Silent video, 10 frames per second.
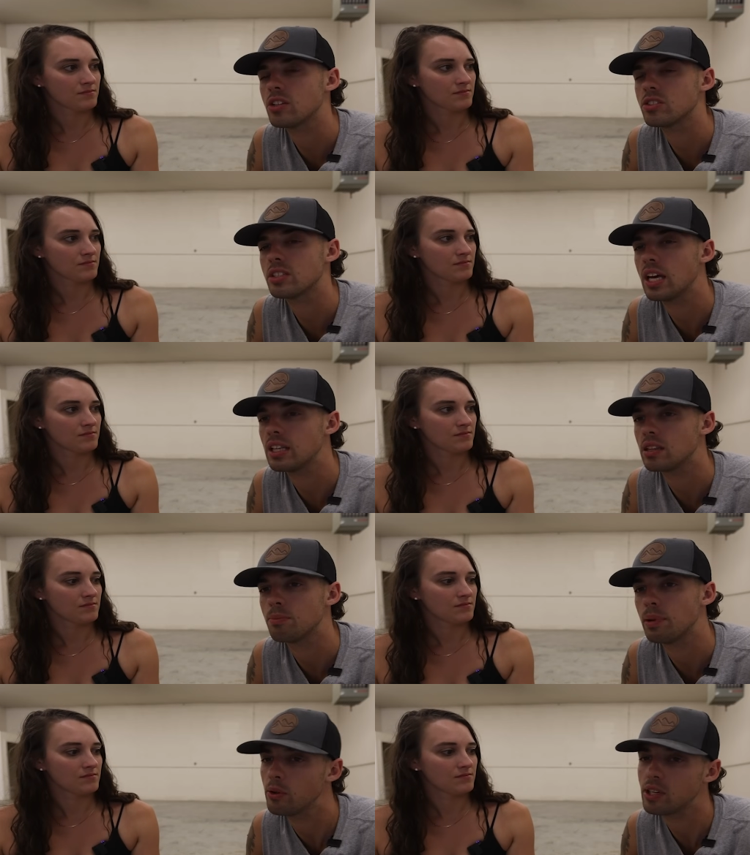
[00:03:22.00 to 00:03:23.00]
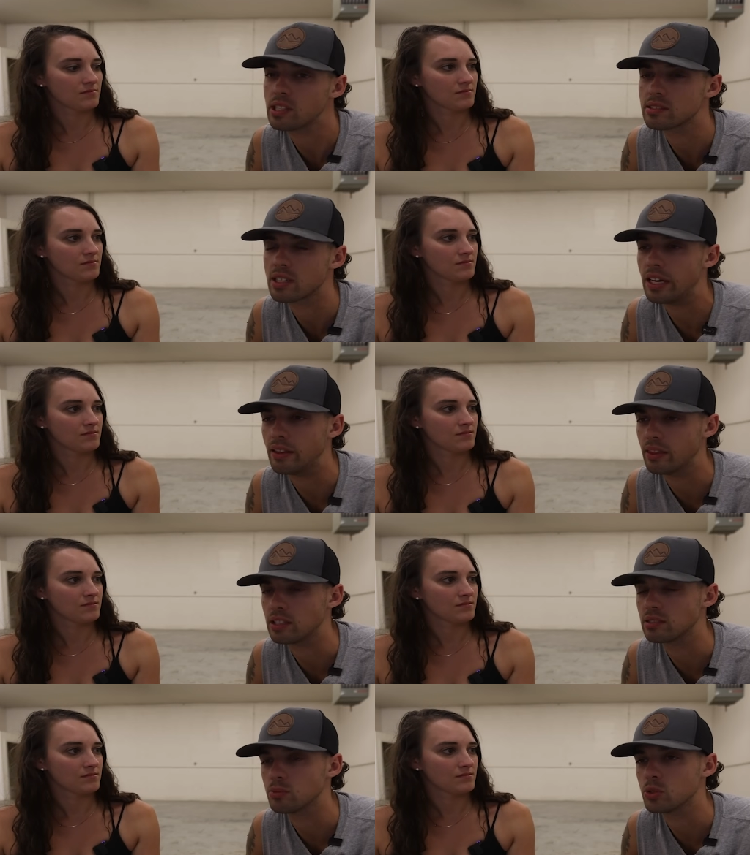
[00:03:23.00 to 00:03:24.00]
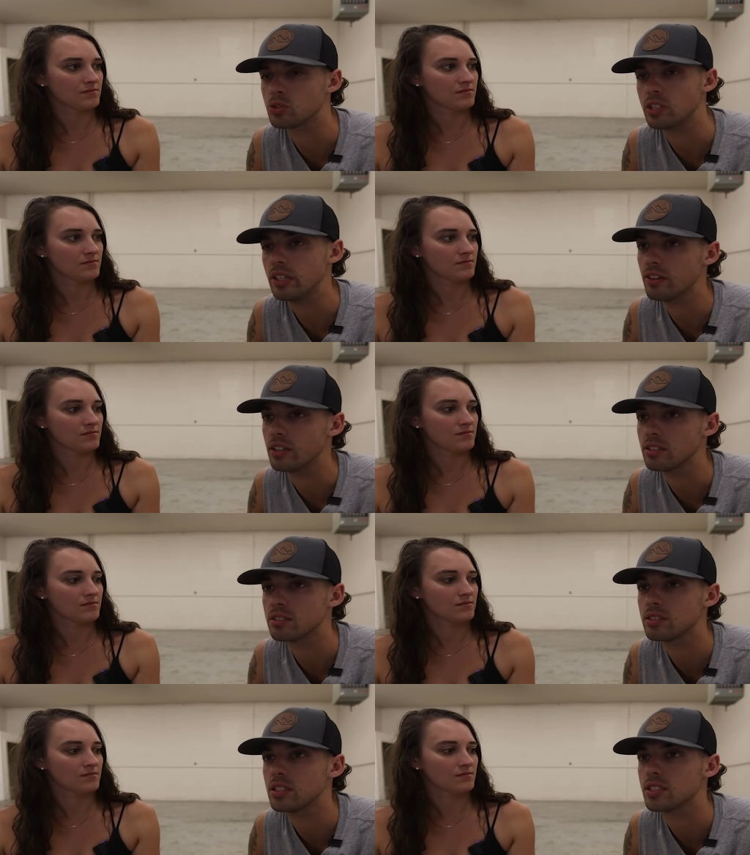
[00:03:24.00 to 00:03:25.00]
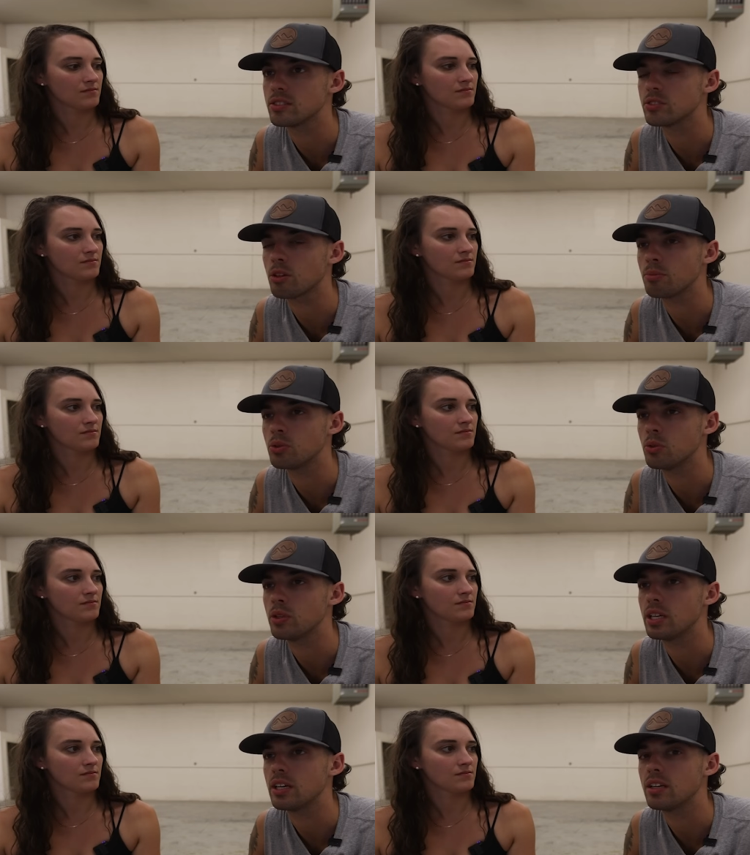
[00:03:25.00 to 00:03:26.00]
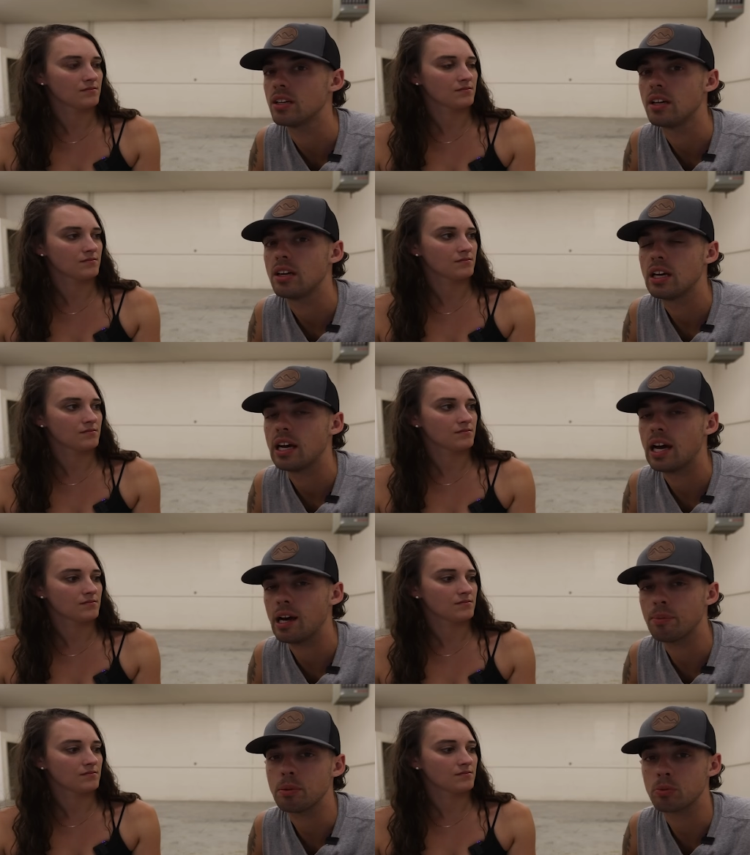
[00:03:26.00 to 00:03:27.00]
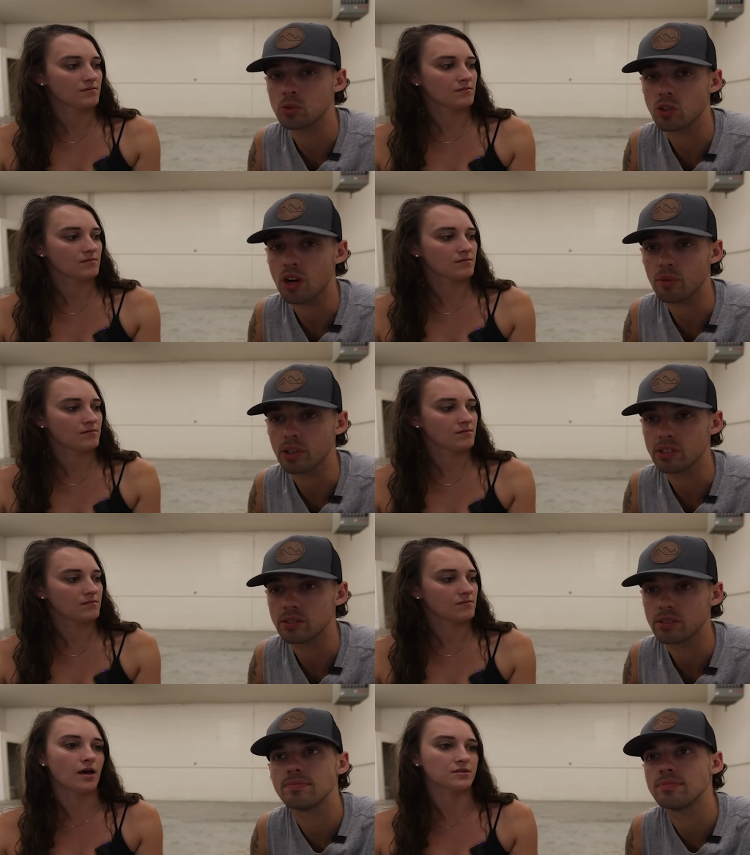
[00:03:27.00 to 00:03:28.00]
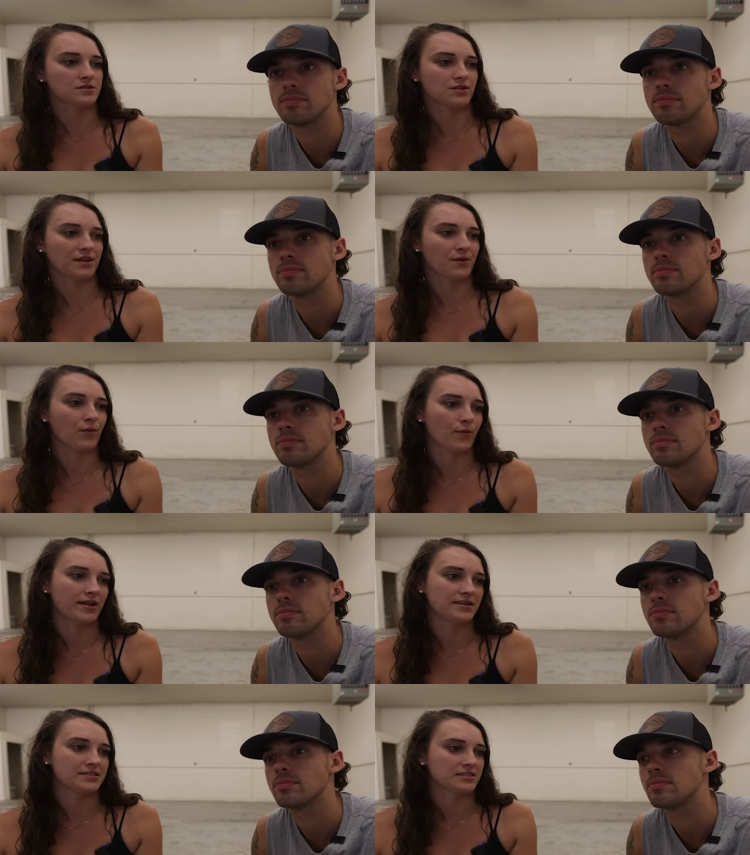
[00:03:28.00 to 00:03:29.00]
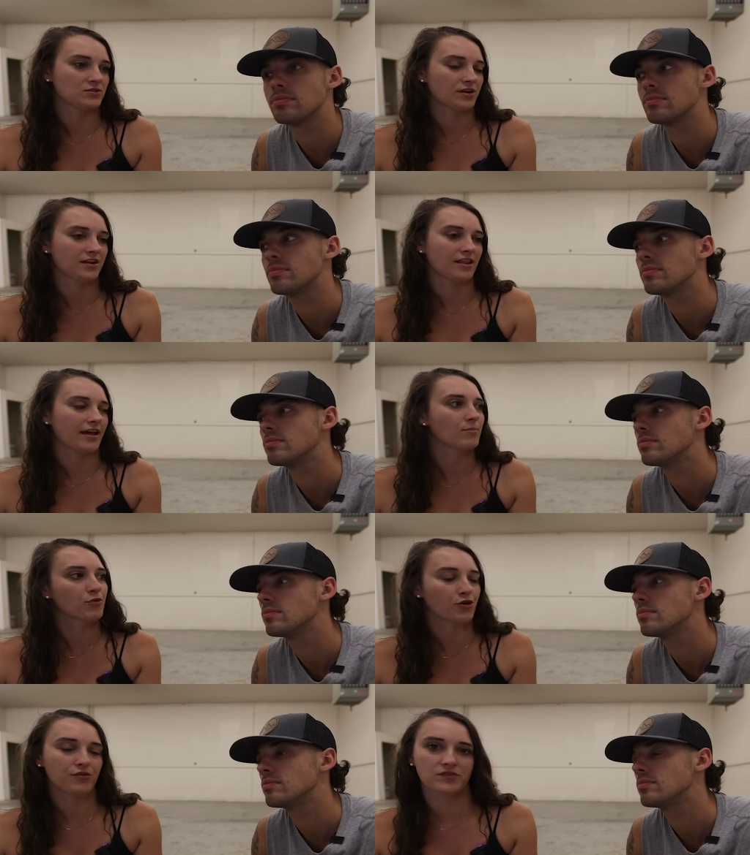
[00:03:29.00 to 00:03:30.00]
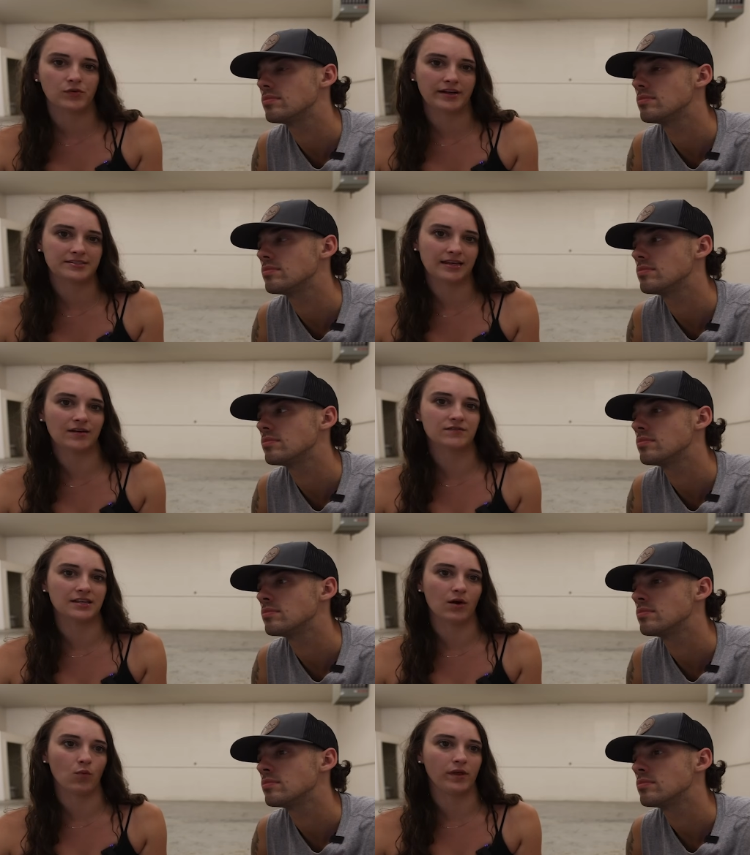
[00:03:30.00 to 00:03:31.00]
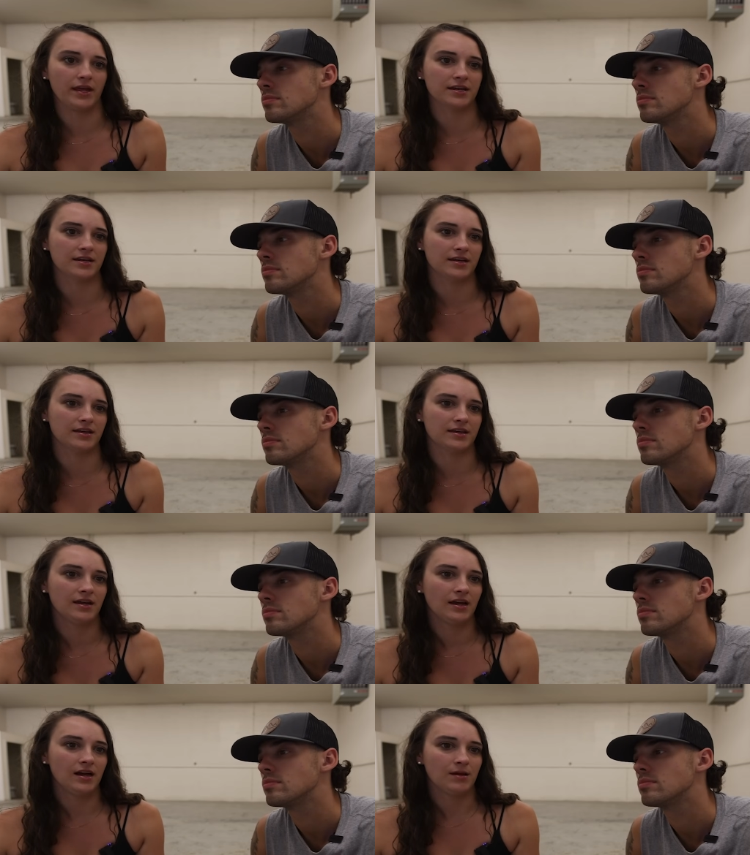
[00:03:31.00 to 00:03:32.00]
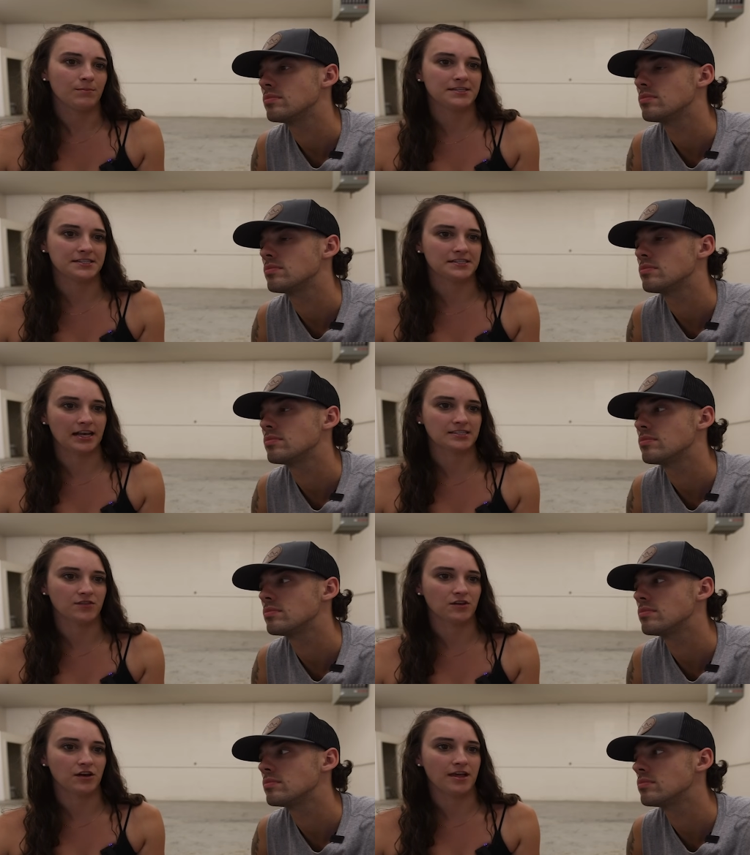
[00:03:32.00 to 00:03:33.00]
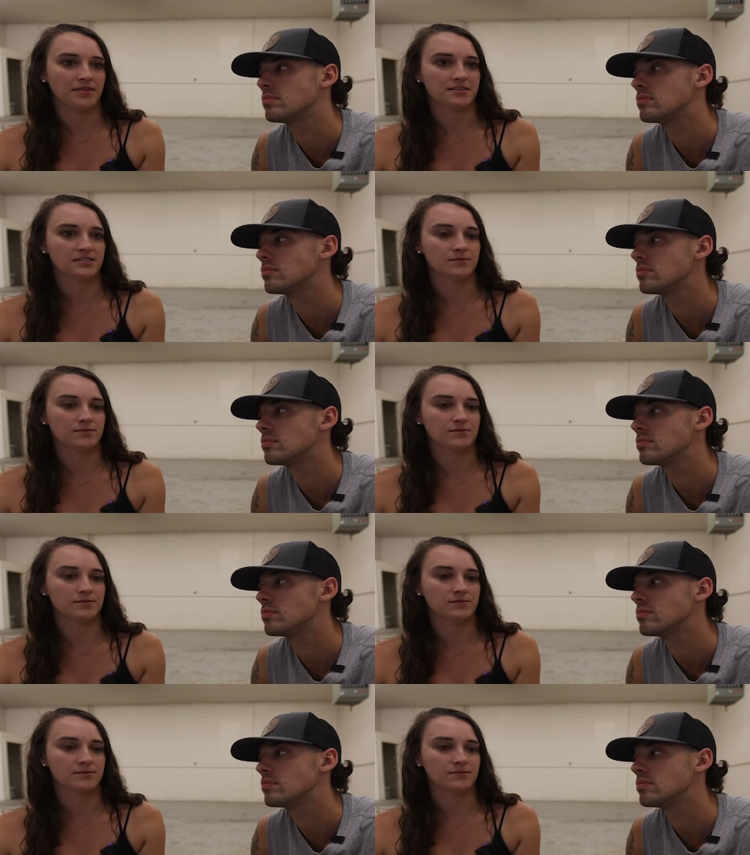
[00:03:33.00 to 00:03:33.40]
Speaker 1: of just take the building side of things more serious and stop doing it out people's driveways.
Speaker 2: I also think we wanted to sort of like prove to ourselves that we could be successful in this